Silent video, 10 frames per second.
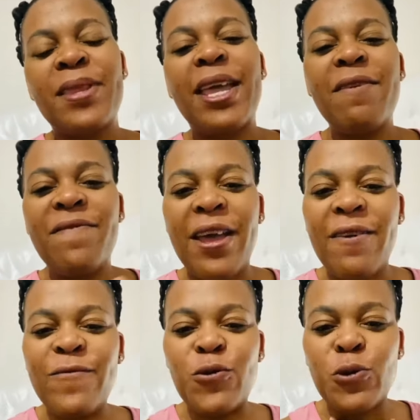If I
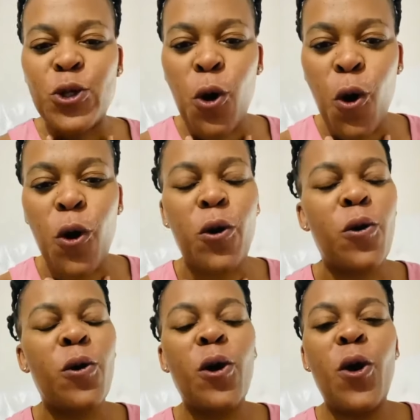have to
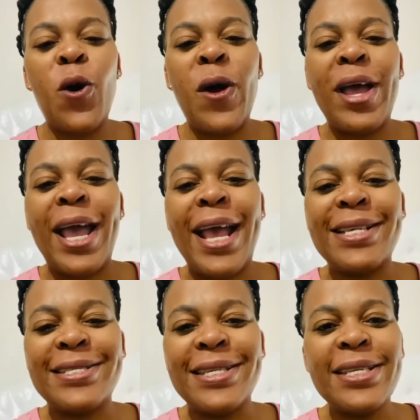talk,
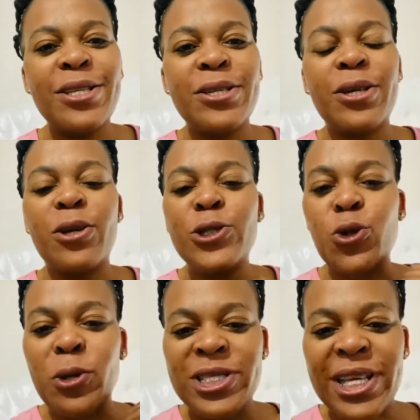as in
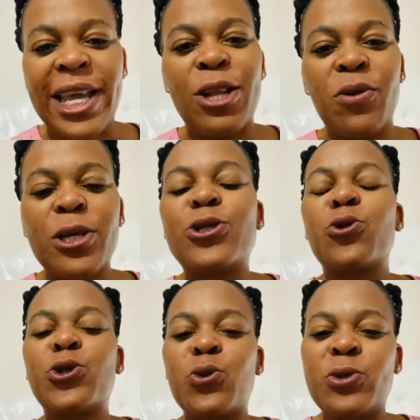mtontshelwe,
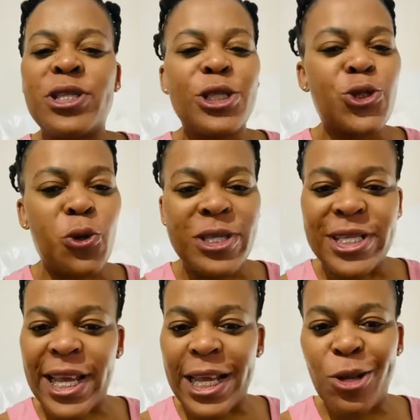ngizoshuthi
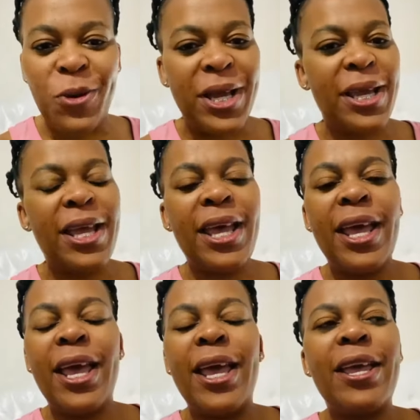mtontshelwe.
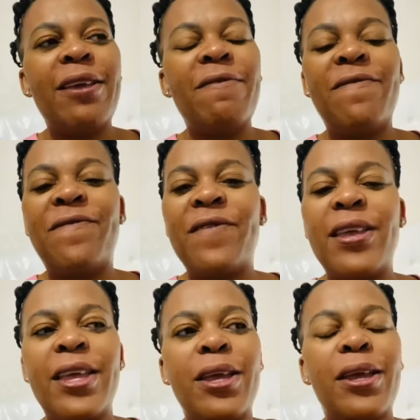If
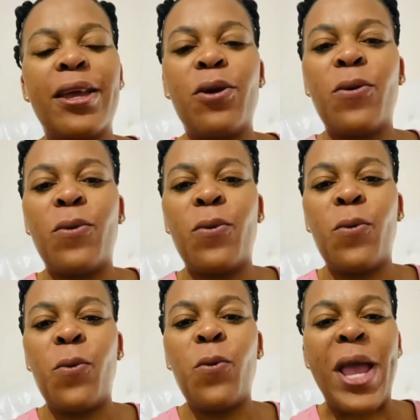
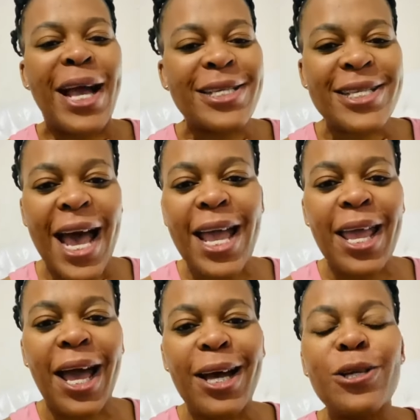
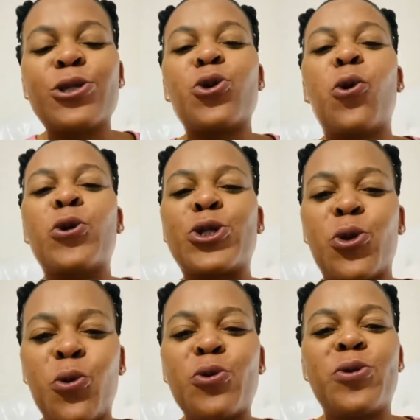uyangishaya, ngizosho
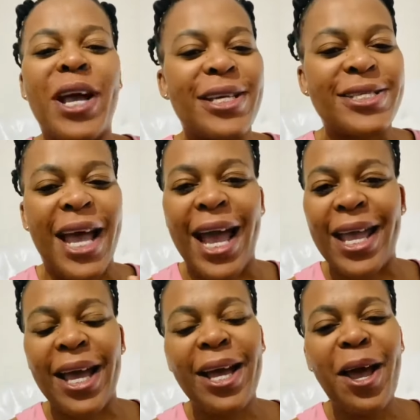ukuthi
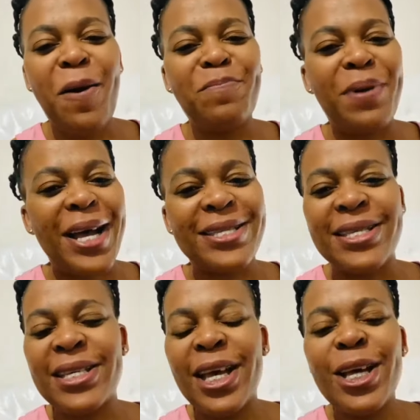uyangishaya.
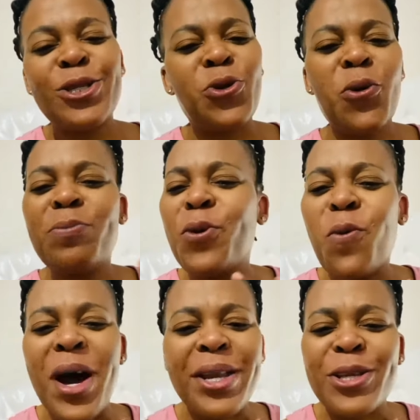But don't be
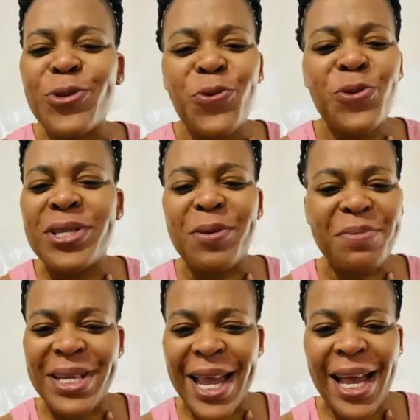worried ukuthi
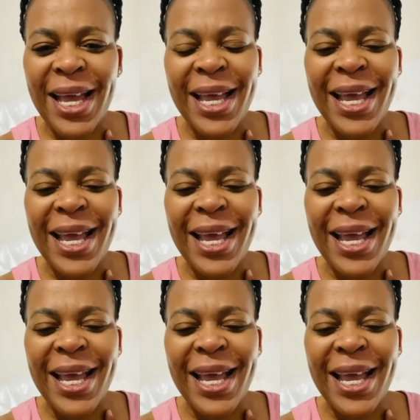mina,